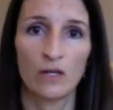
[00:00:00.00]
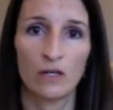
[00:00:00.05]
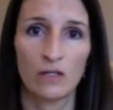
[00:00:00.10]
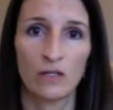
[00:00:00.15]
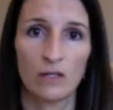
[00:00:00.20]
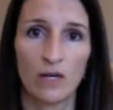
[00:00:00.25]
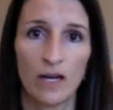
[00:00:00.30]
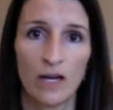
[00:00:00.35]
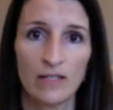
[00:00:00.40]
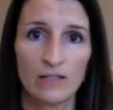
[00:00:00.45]

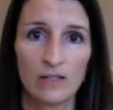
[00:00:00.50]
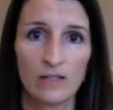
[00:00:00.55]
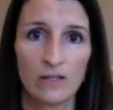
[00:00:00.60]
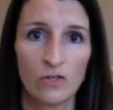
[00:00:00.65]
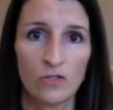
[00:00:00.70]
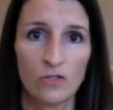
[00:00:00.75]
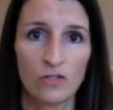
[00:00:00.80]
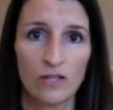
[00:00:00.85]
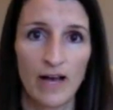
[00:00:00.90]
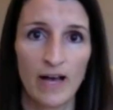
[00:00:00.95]
ice
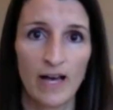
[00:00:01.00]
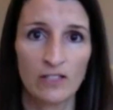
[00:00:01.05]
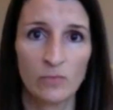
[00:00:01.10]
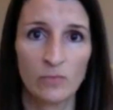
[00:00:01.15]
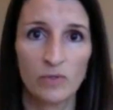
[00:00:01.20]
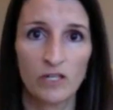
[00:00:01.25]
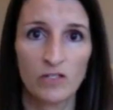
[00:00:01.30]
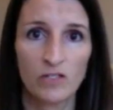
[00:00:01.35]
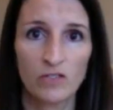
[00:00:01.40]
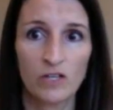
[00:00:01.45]
layers last,
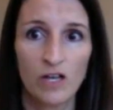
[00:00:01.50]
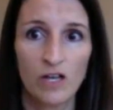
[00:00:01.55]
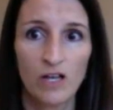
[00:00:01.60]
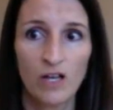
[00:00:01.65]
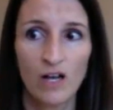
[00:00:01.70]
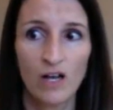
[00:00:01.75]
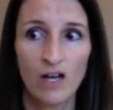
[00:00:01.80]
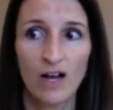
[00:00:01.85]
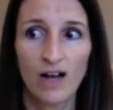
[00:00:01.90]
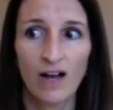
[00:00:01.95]
because
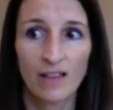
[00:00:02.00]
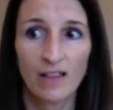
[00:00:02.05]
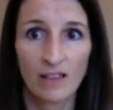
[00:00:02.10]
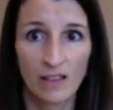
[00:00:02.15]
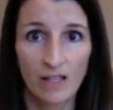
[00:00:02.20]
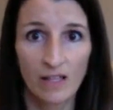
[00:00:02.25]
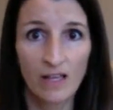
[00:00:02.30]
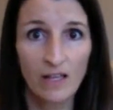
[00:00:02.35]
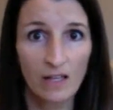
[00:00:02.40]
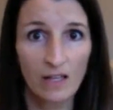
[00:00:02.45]
I
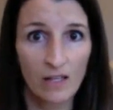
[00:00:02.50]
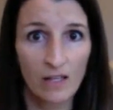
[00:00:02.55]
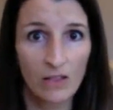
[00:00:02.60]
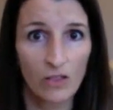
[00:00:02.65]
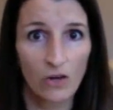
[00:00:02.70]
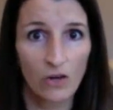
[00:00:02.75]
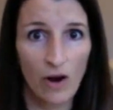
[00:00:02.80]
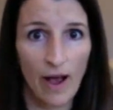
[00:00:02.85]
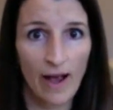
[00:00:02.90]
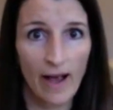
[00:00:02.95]
think
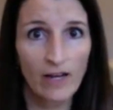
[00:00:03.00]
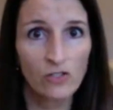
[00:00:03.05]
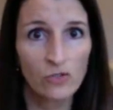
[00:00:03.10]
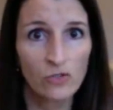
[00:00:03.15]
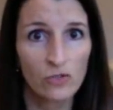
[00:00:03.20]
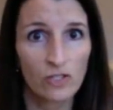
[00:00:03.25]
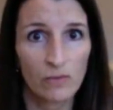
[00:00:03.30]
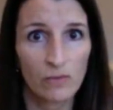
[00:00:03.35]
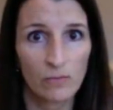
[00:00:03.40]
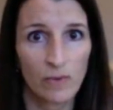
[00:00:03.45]
they're
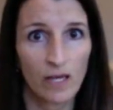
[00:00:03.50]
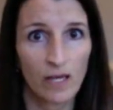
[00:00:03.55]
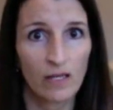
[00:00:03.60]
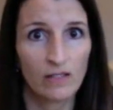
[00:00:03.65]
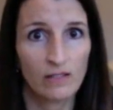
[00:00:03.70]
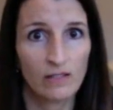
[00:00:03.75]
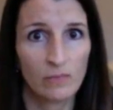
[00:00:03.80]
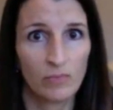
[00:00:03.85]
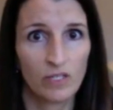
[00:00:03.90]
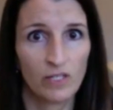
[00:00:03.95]
actually made
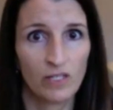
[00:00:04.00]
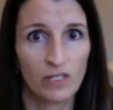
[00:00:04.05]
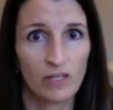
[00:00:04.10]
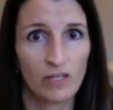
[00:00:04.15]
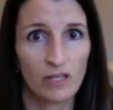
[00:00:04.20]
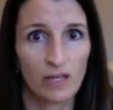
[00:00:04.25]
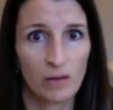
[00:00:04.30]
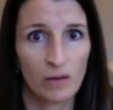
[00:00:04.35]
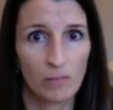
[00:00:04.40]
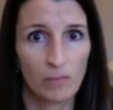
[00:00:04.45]
to be
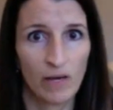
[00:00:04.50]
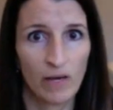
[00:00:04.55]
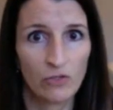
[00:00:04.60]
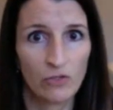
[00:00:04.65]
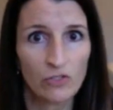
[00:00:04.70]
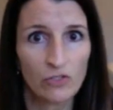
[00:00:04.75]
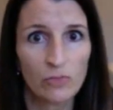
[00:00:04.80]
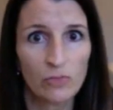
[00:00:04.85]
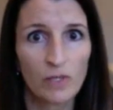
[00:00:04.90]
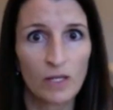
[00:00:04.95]
an
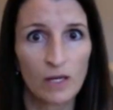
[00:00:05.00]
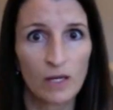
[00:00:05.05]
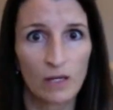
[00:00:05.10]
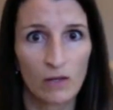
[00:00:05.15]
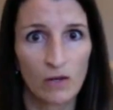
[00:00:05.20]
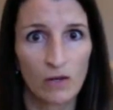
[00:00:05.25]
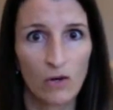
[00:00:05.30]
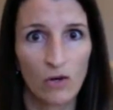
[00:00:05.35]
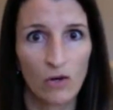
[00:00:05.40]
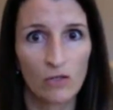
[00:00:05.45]
embellishment on
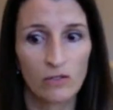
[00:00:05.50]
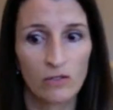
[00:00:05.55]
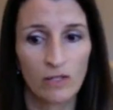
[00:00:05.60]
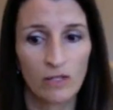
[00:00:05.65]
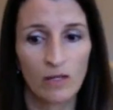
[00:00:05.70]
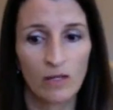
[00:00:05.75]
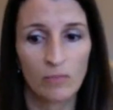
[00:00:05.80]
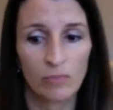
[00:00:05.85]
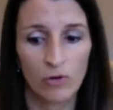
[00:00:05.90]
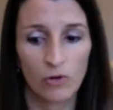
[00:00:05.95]
a card, like
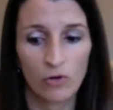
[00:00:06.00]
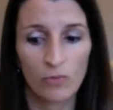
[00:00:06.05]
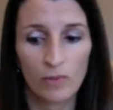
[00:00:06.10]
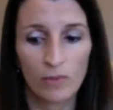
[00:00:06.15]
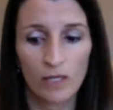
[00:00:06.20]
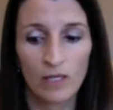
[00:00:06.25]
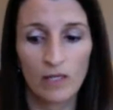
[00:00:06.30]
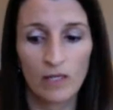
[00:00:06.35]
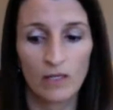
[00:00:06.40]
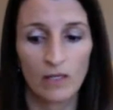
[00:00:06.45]
a
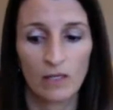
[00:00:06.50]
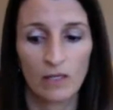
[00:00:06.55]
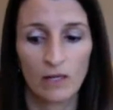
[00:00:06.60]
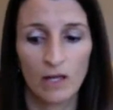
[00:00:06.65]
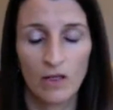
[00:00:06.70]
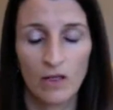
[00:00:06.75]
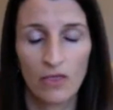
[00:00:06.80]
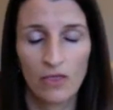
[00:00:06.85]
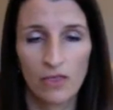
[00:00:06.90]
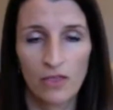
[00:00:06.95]
permanent
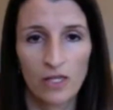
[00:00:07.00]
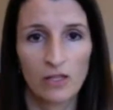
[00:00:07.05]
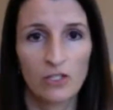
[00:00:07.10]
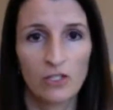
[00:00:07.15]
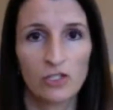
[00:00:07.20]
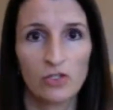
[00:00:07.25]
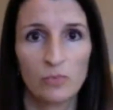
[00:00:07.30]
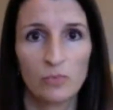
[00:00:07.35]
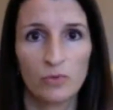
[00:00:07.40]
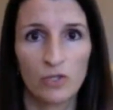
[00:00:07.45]
thing
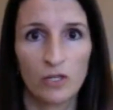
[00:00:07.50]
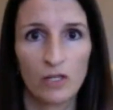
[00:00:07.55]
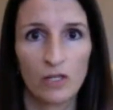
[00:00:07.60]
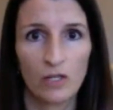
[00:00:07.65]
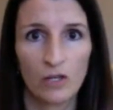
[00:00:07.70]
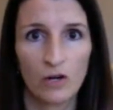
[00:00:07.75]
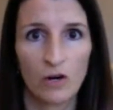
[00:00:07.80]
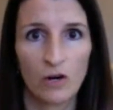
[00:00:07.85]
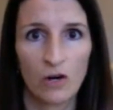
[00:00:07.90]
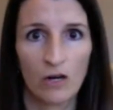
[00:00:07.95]
that you put on a
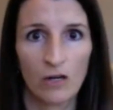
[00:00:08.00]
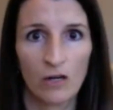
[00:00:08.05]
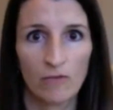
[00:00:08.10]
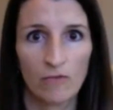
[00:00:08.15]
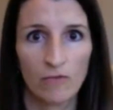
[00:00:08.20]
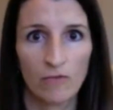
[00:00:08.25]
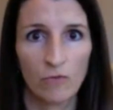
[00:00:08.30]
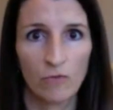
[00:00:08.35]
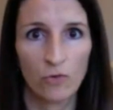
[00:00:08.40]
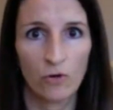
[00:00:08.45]
card
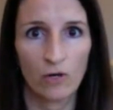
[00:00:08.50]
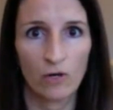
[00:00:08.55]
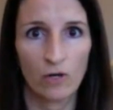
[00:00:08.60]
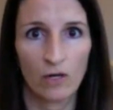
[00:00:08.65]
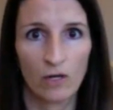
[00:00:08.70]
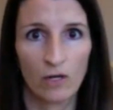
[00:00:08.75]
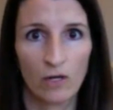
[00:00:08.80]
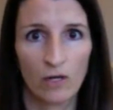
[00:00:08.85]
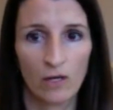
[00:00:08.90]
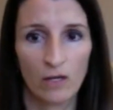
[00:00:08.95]

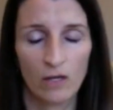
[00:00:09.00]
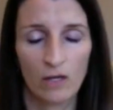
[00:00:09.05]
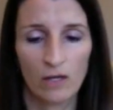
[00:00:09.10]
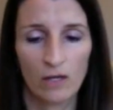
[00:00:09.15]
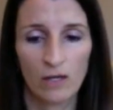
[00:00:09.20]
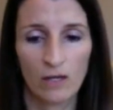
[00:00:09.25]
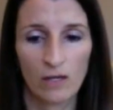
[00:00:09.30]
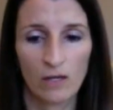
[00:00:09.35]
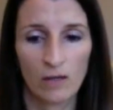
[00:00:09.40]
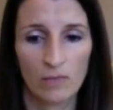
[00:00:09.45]
for
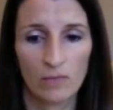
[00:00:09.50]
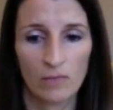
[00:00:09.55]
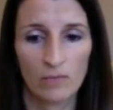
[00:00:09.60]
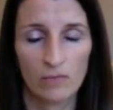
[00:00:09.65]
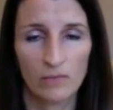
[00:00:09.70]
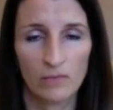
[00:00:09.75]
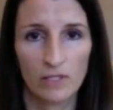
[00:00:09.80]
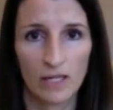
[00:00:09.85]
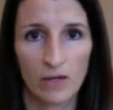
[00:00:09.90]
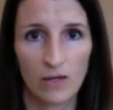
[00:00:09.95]

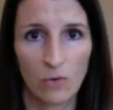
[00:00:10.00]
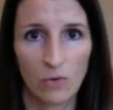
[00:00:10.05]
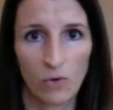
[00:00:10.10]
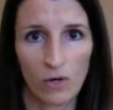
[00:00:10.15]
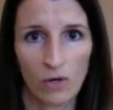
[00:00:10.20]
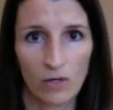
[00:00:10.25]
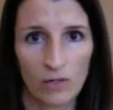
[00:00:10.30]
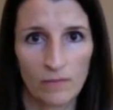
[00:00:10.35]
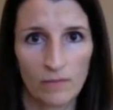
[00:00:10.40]
decor.